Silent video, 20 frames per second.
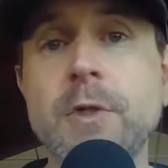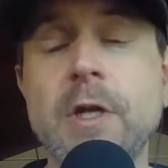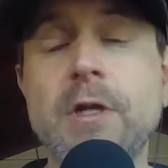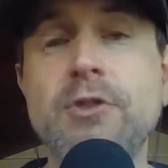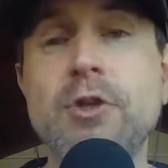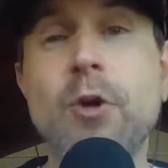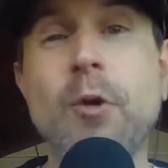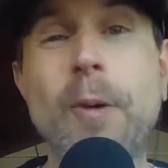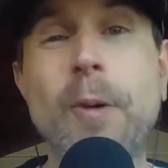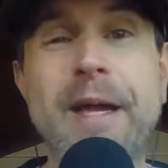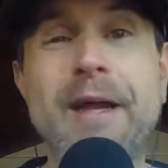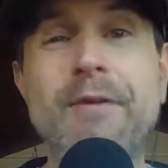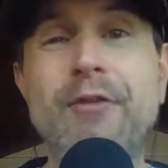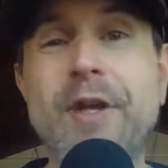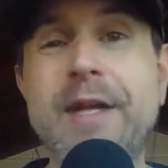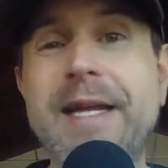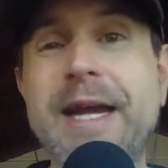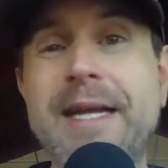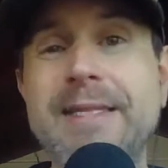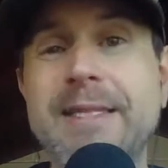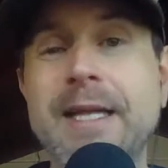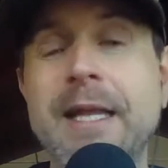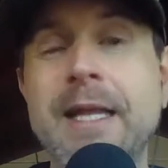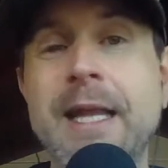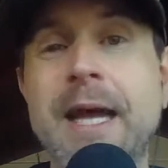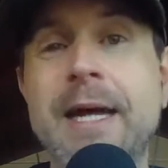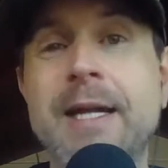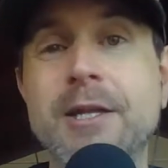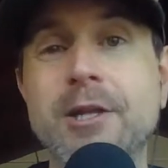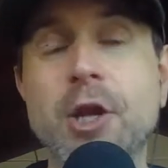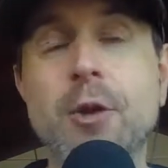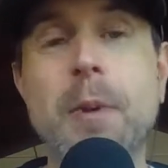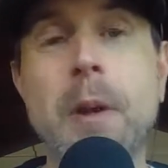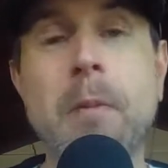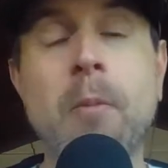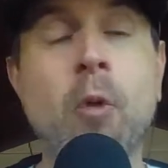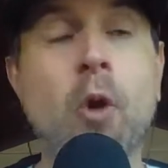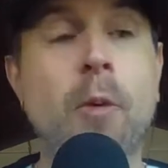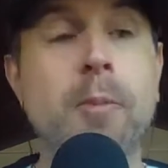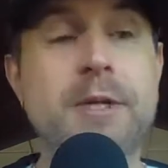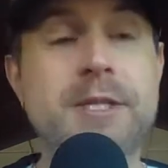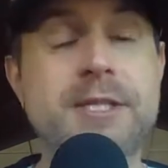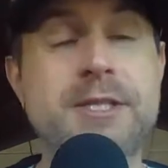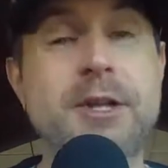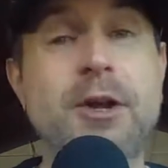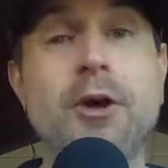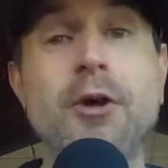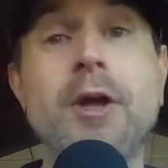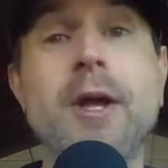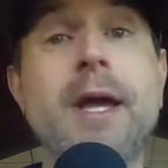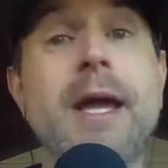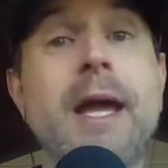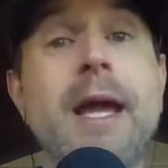So if he got to the line a little bit more, but still,